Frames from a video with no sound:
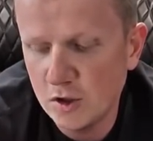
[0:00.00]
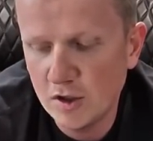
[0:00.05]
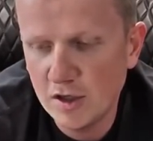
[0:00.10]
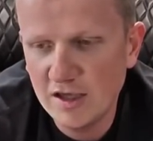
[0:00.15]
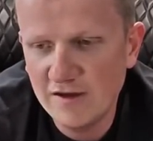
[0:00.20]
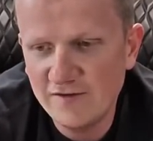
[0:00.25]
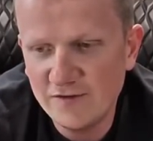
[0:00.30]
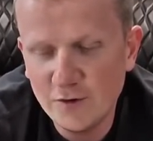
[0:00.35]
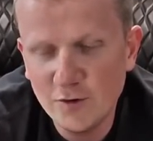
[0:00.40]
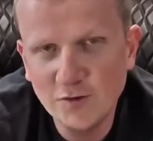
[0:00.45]

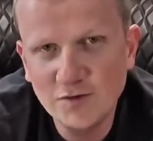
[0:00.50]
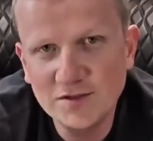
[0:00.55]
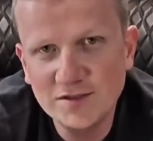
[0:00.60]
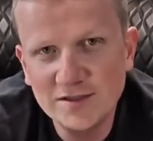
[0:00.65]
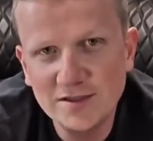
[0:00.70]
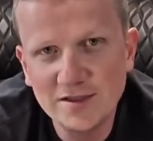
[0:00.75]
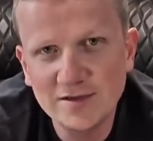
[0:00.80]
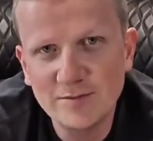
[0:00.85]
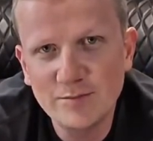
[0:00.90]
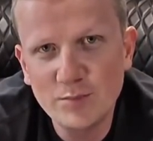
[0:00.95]
If you
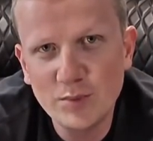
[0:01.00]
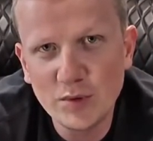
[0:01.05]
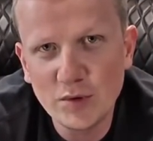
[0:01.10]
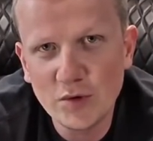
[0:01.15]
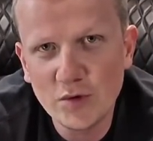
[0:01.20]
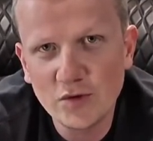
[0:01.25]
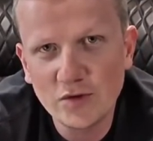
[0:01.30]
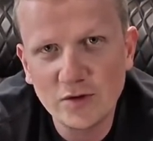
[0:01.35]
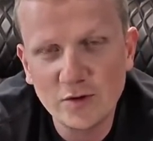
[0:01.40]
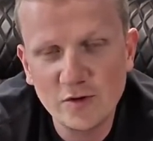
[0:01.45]
see a
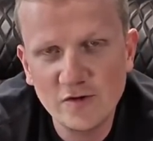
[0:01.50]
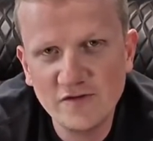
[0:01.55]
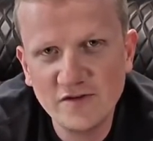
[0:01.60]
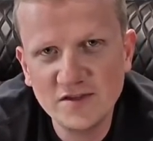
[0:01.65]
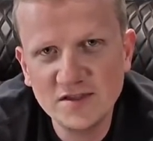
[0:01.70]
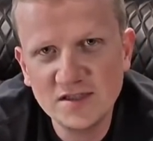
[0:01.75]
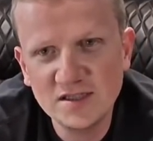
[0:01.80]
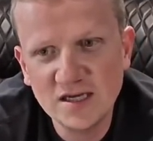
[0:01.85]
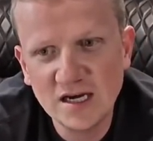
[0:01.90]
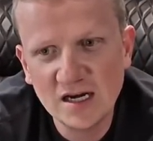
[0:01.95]
booth, or if you
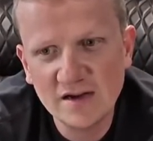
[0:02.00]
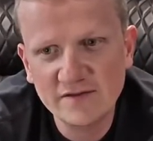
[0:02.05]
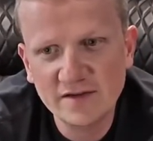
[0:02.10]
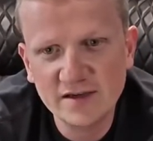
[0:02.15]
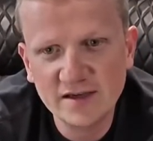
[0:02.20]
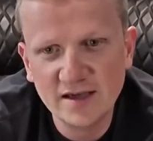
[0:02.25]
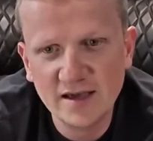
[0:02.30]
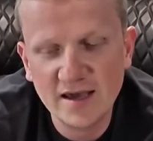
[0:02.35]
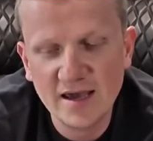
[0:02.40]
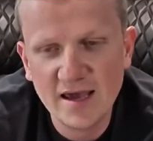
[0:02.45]
see kind of
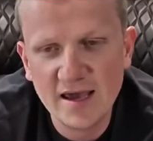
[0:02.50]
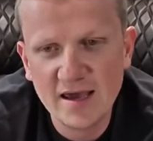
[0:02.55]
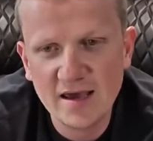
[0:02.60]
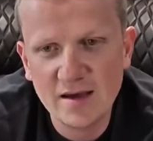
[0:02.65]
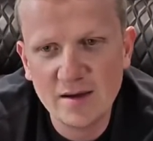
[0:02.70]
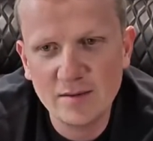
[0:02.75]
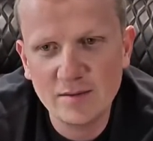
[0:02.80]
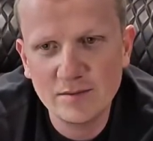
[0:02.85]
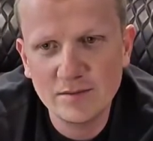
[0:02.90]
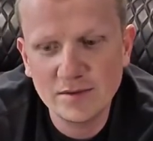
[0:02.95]
like a
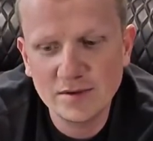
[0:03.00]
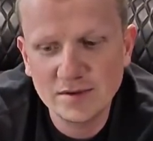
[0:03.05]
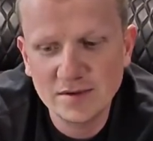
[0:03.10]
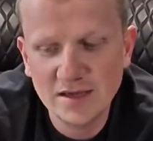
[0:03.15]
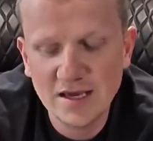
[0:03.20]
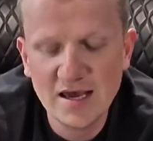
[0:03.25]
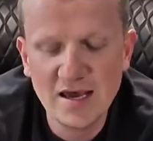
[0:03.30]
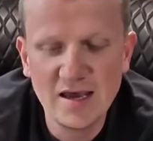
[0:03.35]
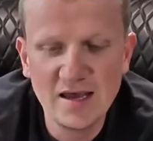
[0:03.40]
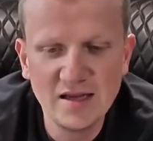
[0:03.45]
ham,
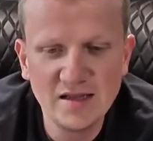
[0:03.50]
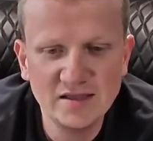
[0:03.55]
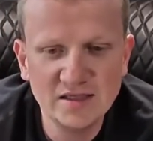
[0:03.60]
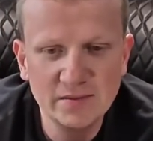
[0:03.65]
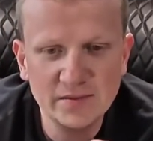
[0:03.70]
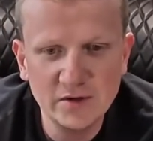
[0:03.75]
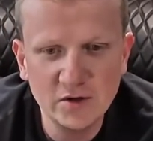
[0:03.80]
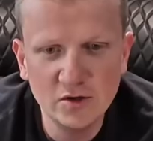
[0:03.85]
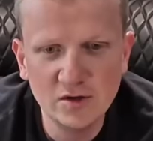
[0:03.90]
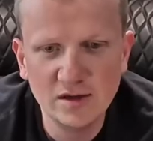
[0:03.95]

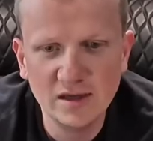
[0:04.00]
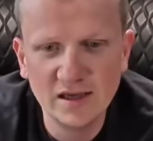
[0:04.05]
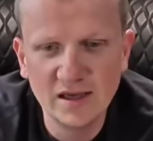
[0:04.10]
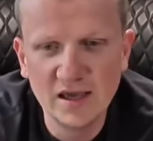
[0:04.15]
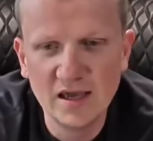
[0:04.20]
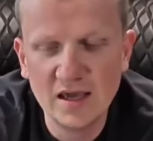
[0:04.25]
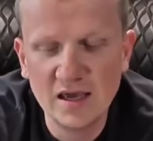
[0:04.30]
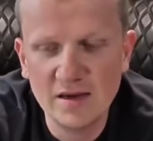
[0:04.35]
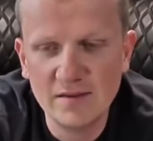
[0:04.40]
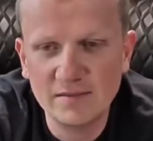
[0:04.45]
anytime you go to like a
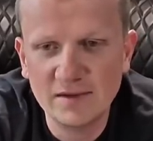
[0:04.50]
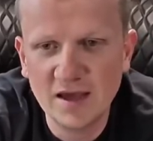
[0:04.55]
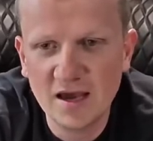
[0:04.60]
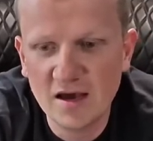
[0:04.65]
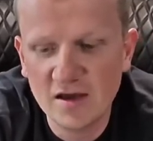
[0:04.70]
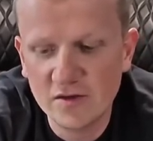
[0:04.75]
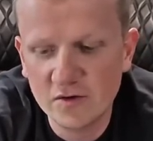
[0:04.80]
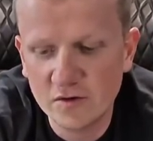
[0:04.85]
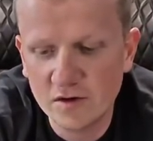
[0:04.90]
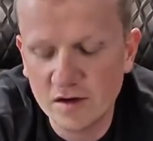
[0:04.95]
ham
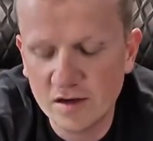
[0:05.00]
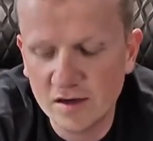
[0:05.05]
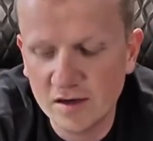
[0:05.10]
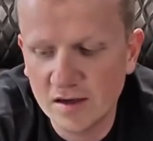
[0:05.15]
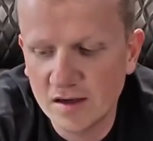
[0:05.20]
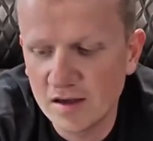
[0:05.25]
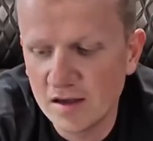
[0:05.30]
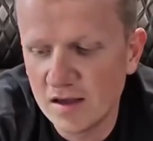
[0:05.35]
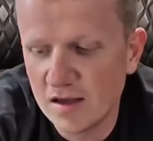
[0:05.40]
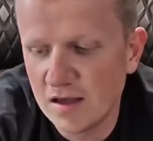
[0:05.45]
gathering,
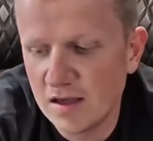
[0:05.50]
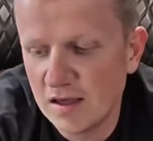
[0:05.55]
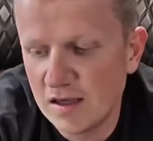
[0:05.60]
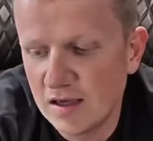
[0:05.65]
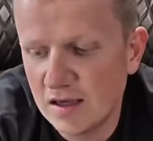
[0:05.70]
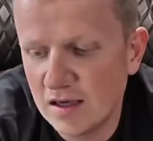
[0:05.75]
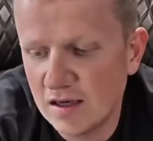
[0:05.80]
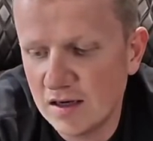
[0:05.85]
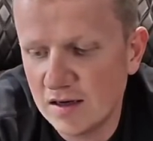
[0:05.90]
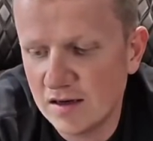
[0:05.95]

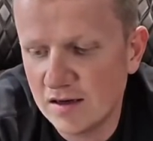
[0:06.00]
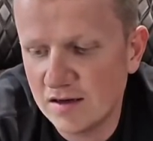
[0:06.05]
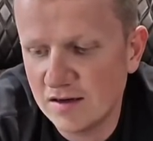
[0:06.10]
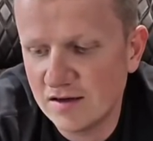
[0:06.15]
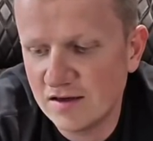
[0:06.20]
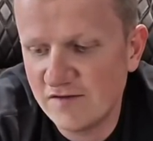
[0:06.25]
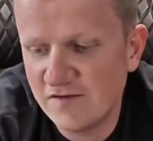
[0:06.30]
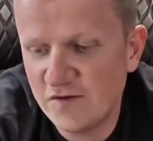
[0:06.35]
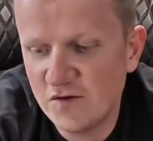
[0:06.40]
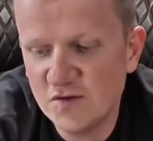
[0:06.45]

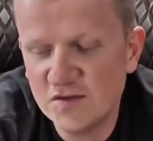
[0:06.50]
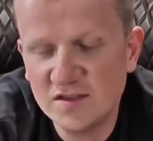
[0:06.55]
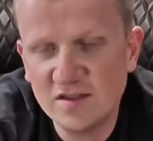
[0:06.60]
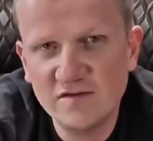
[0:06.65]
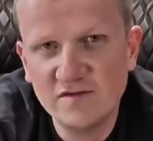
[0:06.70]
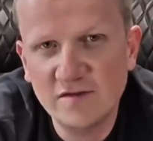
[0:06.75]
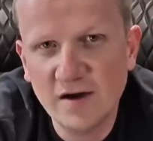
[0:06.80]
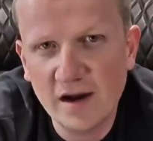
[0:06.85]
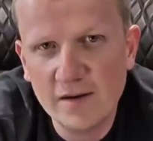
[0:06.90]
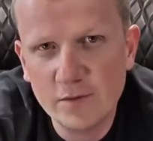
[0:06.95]
if you see
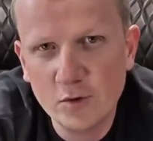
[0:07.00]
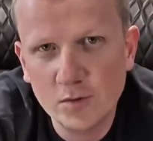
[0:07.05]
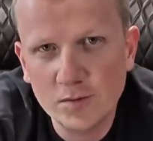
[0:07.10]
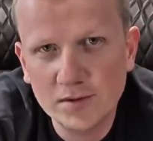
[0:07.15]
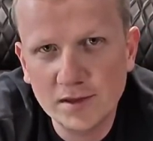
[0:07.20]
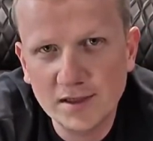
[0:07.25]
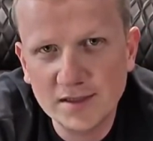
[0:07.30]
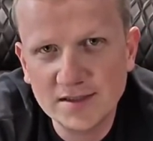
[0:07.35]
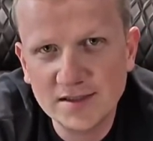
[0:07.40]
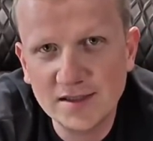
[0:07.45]

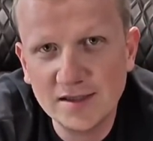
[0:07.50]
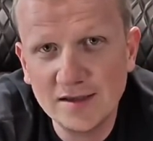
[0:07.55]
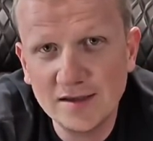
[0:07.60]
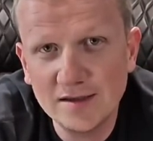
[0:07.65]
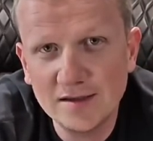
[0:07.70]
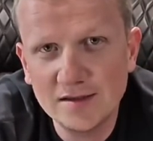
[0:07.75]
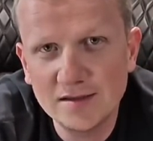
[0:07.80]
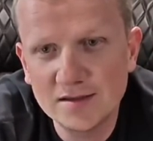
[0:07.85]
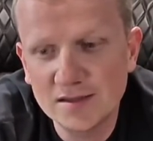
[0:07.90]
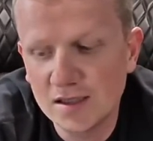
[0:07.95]
Vibroplex
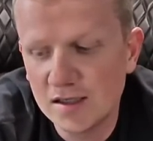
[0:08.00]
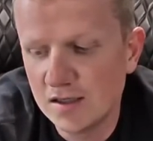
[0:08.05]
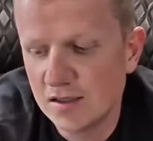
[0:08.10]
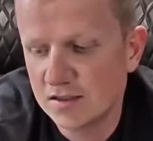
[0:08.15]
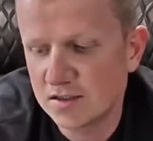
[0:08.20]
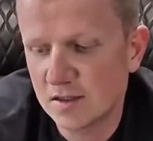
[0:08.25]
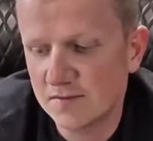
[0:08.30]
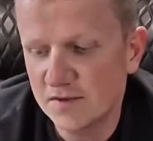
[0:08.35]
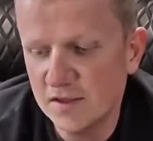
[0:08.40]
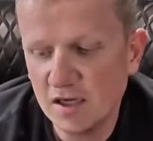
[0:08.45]
keys,
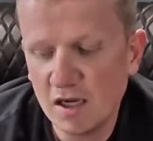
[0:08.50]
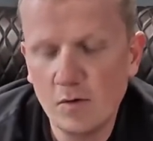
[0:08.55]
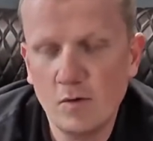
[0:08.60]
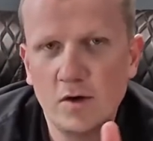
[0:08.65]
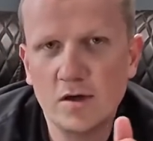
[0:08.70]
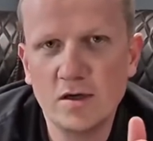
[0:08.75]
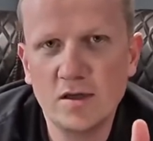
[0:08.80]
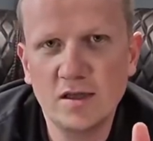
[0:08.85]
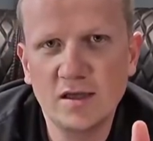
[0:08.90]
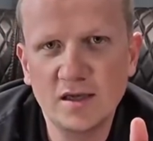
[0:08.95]
something I
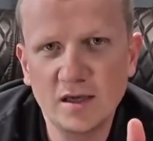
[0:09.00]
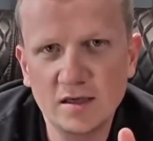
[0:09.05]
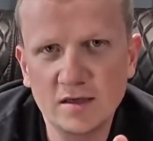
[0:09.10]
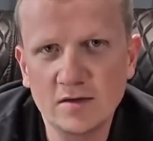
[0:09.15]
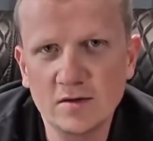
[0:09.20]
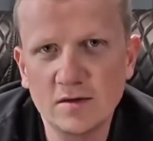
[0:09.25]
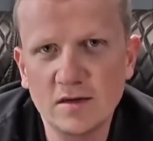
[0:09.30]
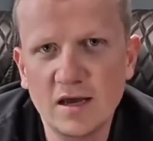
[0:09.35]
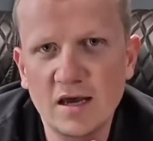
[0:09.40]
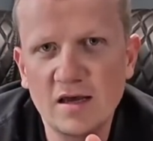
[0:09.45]
want you to get
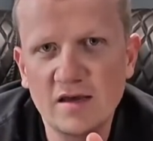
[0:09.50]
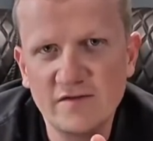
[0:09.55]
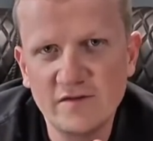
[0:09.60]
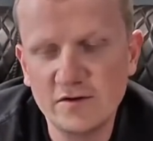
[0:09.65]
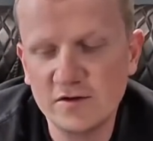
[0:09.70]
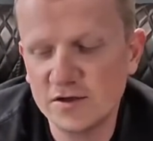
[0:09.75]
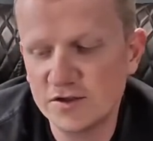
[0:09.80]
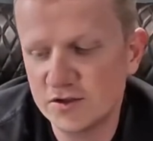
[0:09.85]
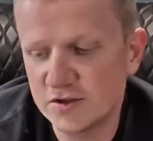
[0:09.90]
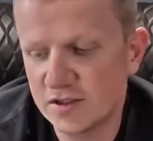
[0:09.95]
good at if
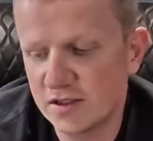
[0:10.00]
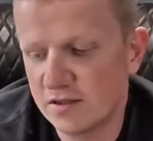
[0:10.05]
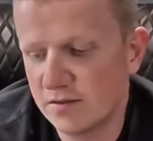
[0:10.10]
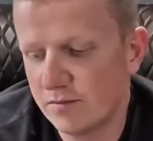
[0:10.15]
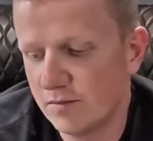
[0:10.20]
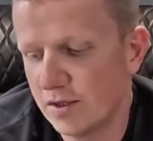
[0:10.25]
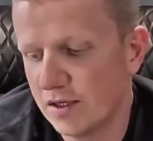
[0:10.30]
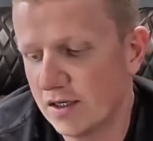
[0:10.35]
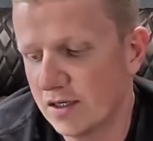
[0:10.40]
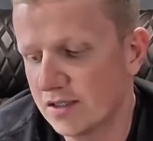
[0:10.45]
you're interested in
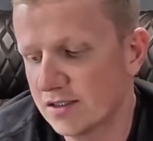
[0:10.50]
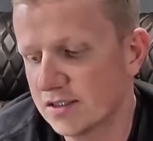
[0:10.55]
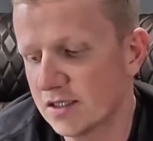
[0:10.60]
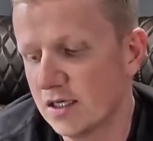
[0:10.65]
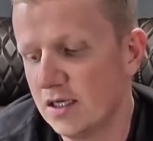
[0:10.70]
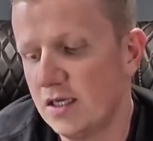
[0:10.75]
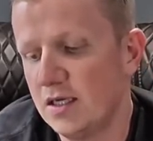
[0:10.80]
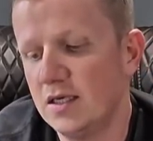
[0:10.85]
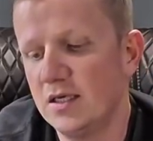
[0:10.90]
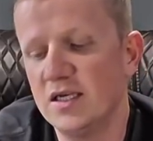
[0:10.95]
bugs
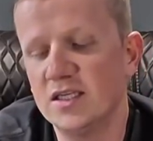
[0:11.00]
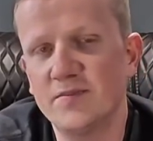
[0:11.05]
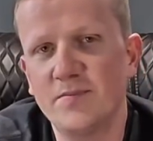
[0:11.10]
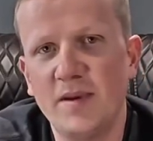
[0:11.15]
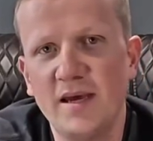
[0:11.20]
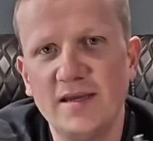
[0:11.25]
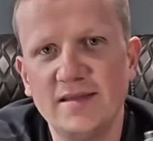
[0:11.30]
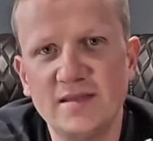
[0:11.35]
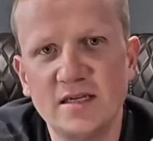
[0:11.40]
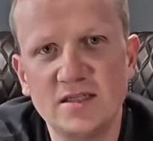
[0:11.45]
is
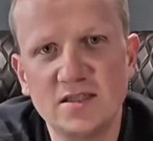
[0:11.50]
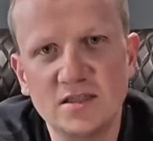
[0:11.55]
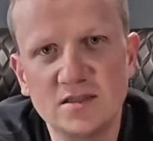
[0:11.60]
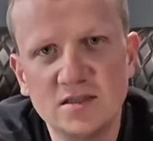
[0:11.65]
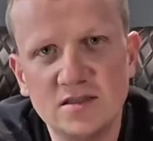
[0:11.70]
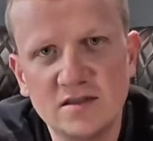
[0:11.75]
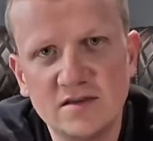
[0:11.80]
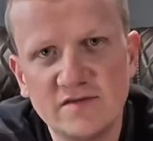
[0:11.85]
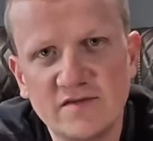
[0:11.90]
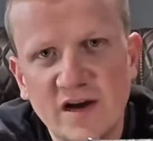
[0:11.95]
pay attention
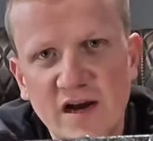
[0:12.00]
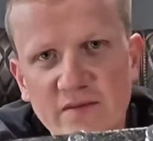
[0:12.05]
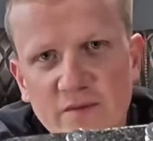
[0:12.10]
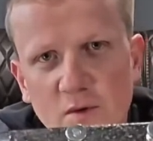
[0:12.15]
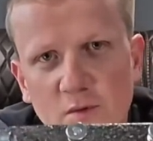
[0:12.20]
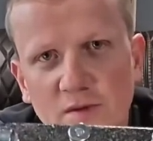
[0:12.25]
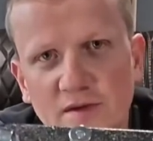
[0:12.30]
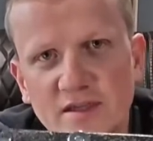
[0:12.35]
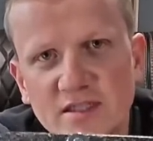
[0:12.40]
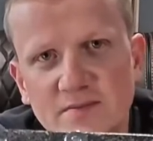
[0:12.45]
to the
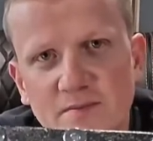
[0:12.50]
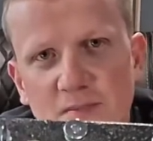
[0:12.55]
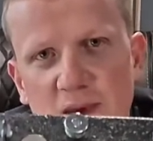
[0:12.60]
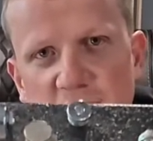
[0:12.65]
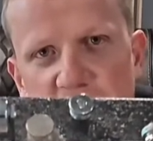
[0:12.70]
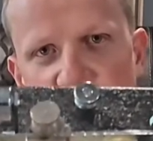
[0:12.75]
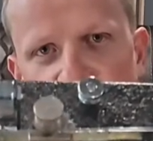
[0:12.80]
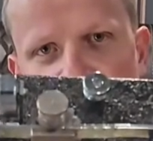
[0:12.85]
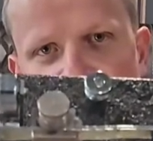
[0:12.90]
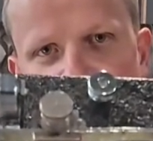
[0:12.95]
Vibroplex
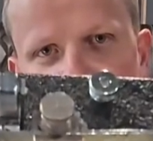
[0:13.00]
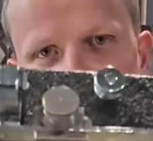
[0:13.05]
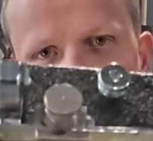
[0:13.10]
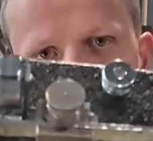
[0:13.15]
badge